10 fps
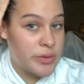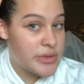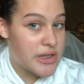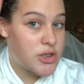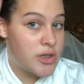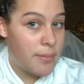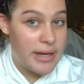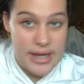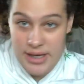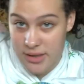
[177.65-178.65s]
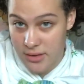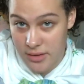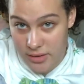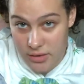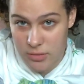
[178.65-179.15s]
It was like to my head
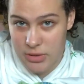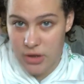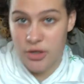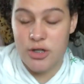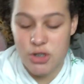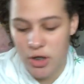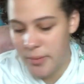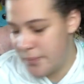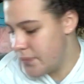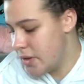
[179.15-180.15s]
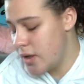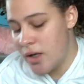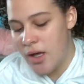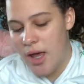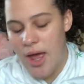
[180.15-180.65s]
and a little bit longer on top.
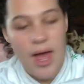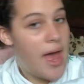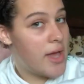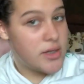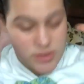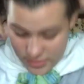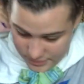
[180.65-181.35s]
And